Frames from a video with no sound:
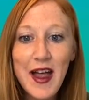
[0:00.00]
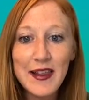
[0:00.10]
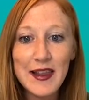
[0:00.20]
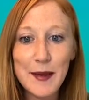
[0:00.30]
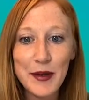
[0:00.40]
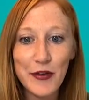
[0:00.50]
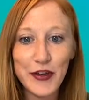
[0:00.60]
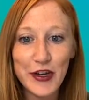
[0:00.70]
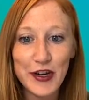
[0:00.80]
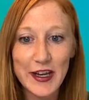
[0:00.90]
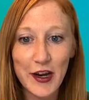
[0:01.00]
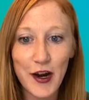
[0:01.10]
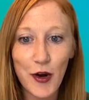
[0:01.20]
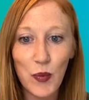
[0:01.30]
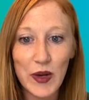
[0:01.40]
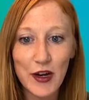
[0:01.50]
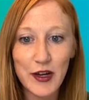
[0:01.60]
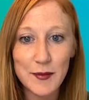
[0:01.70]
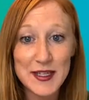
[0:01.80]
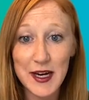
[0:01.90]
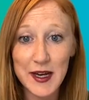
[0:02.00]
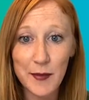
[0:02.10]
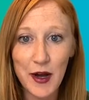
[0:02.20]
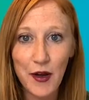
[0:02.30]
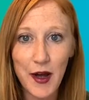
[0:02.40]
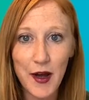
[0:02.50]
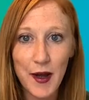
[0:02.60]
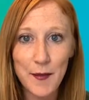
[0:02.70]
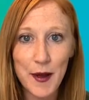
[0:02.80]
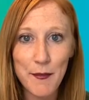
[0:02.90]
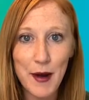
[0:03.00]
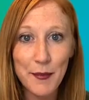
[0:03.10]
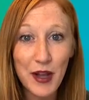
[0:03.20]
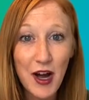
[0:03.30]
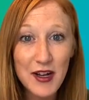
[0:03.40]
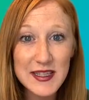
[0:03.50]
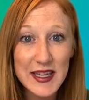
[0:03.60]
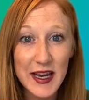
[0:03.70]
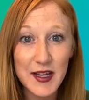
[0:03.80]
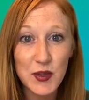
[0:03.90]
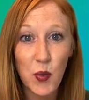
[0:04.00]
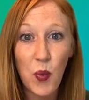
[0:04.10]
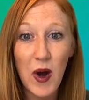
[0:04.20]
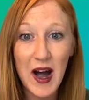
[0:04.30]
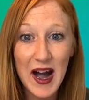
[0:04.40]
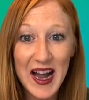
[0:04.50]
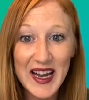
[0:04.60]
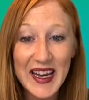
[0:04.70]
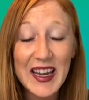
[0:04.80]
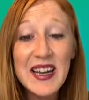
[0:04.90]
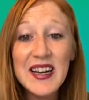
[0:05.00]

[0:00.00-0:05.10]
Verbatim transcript: let me know that you're here. We are going to be talking about um, mom blogs and why